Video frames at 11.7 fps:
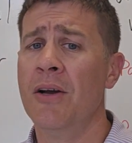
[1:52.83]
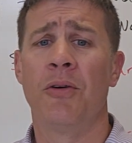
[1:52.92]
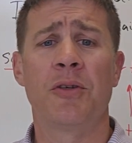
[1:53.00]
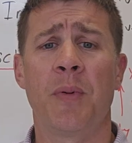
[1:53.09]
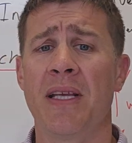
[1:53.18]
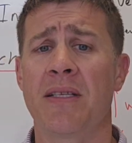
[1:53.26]

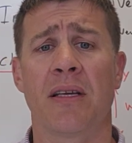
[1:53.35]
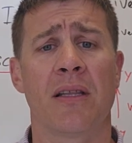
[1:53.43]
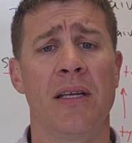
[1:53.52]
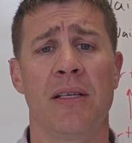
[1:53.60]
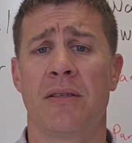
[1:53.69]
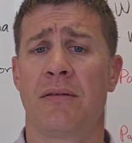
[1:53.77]
which
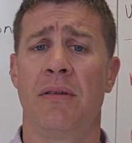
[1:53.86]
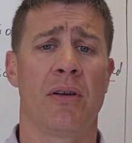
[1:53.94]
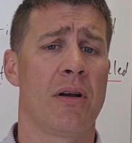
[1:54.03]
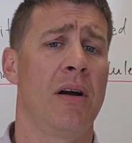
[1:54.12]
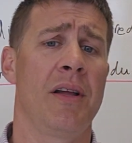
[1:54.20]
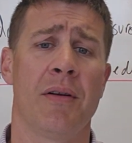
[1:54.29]
basically is you
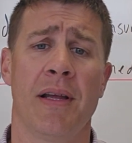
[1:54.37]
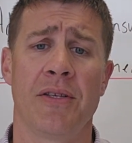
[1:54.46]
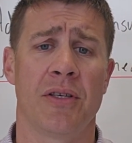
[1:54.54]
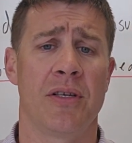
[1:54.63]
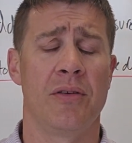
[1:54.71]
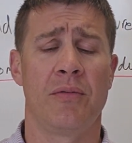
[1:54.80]
call your
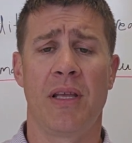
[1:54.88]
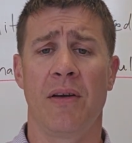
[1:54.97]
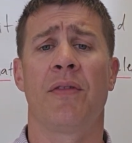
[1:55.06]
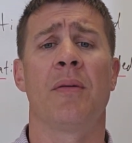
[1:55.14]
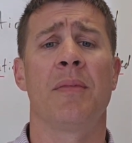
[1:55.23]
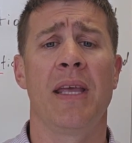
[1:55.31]
agent, you
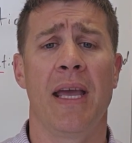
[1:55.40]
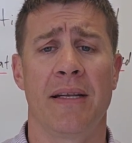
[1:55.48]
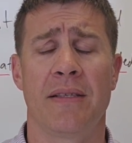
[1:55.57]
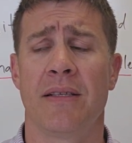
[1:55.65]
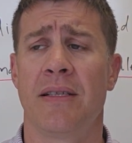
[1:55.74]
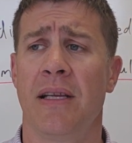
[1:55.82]
give them the
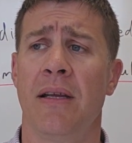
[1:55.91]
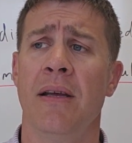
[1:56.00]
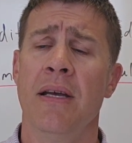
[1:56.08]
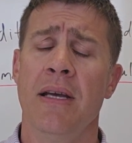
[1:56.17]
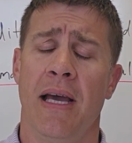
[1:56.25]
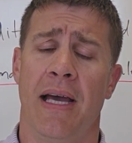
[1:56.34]
entity
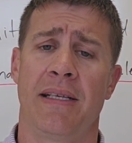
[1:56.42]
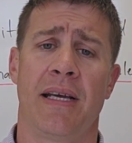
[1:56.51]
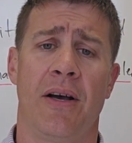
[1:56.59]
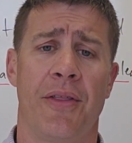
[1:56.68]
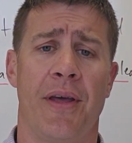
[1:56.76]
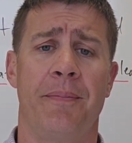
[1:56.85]
and
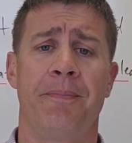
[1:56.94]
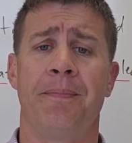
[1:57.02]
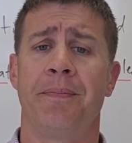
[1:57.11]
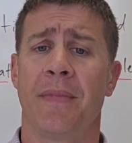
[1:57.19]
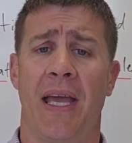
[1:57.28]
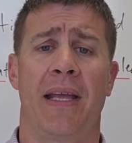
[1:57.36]
tell them,
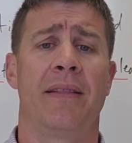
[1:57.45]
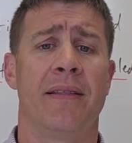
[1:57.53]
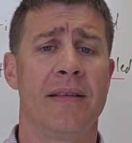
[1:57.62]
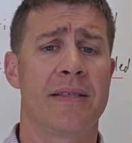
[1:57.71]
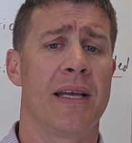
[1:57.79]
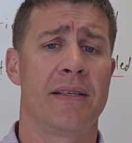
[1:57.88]
hey,
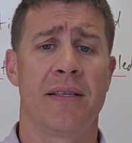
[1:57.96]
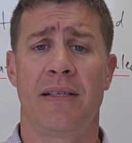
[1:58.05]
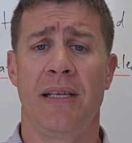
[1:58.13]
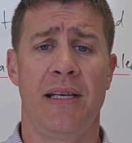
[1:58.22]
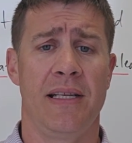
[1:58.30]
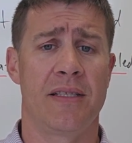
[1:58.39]
this
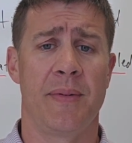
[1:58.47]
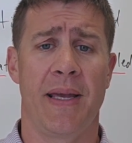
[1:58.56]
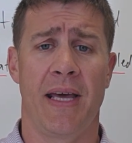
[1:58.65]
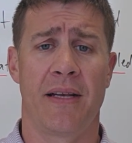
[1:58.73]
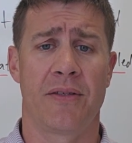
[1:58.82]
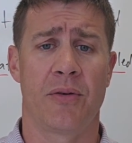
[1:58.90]
entity needs to be
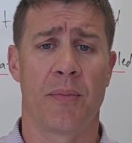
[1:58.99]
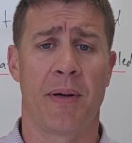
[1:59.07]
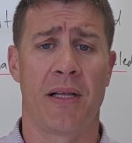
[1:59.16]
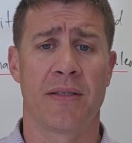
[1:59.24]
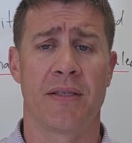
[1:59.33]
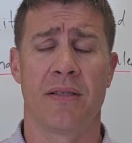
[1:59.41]
added to our
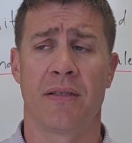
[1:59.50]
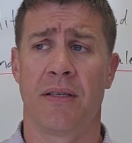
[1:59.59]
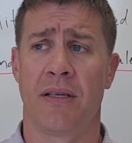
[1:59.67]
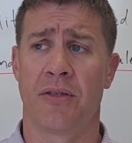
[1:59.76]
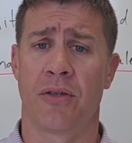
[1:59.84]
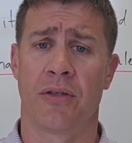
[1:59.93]
policy as
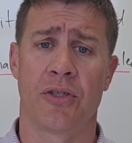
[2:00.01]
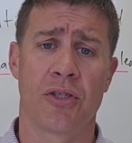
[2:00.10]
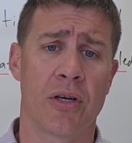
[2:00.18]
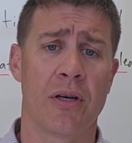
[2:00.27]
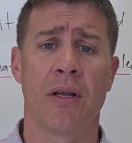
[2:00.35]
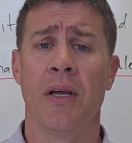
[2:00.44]
additional
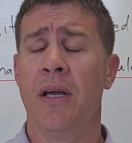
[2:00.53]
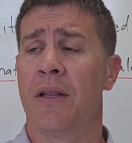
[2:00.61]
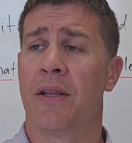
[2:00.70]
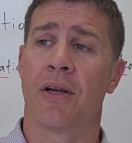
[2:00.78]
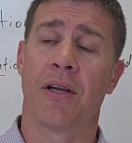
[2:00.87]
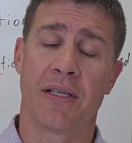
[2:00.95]
insured.
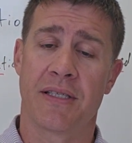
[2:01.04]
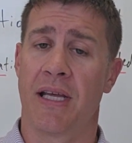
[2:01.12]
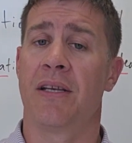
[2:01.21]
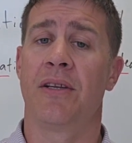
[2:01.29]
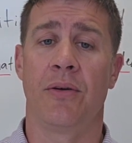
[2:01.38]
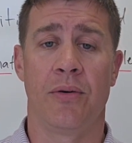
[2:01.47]
They're going to
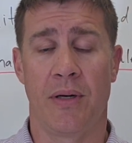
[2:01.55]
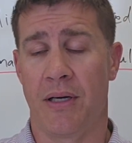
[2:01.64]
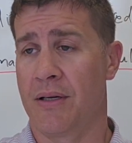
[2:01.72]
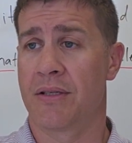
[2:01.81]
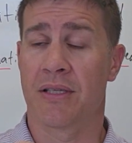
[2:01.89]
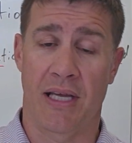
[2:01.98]
send you
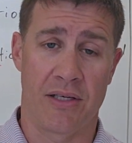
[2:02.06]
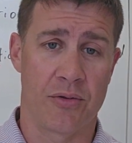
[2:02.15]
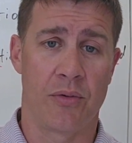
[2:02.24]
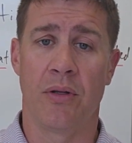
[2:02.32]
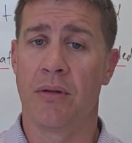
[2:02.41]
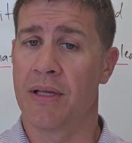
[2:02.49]
a
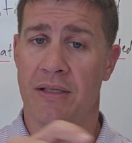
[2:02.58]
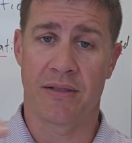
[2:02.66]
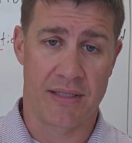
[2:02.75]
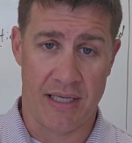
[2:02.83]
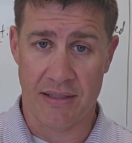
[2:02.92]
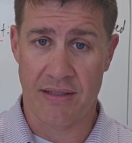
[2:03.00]
schedule that
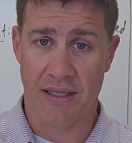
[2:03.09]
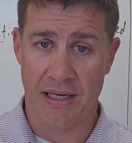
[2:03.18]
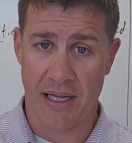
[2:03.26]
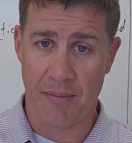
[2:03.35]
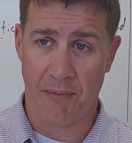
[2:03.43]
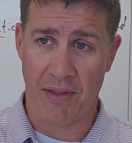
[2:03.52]
says the
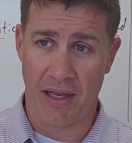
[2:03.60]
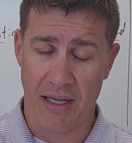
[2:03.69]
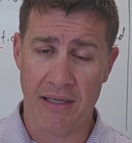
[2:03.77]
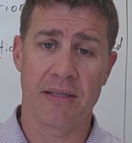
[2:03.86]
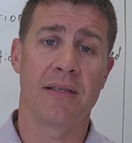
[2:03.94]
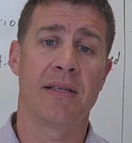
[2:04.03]
name of that
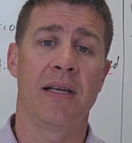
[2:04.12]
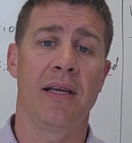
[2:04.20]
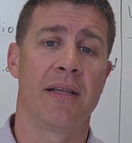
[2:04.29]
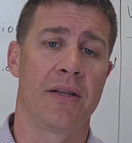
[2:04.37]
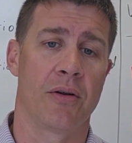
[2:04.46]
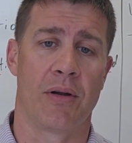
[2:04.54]
entity,
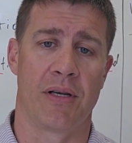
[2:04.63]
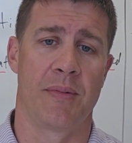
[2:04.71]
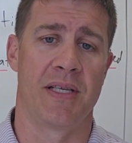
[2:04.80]
and they're going to be